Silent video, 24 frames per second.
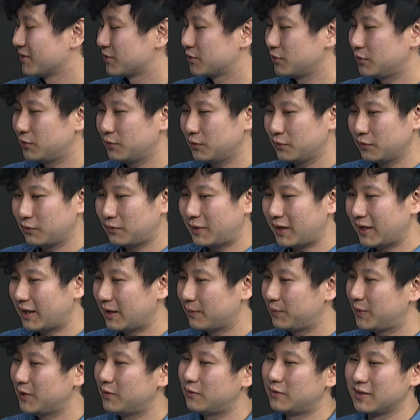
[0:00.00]
So what
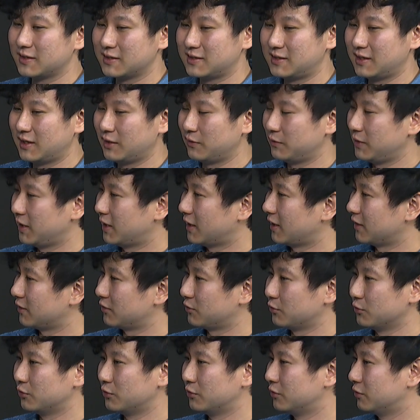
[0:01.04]
happened was that we
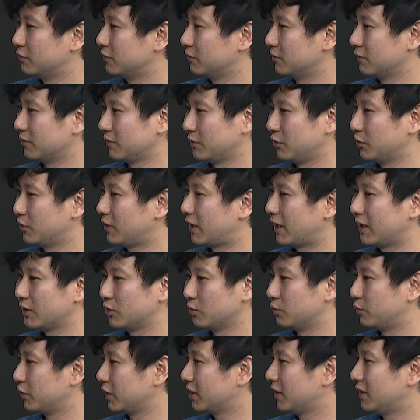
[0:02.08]
had to, I had
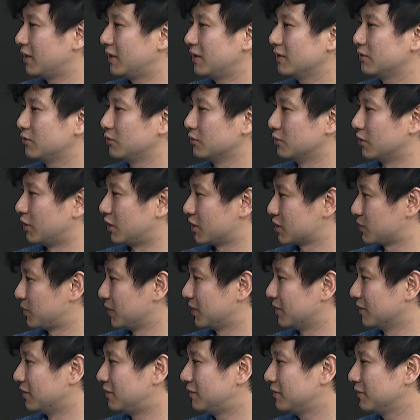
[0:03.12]
to bring her to the
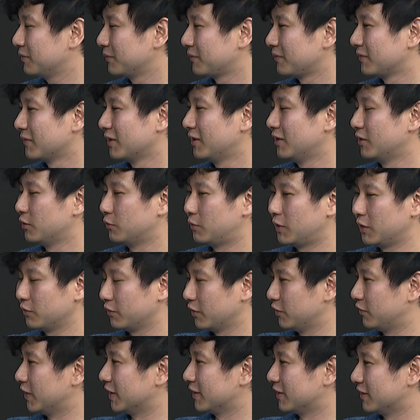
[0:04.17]
hospital, work
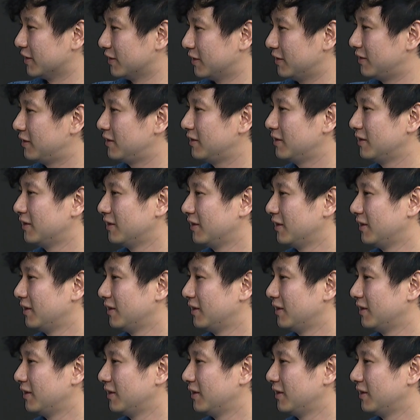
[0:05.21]
with Victor,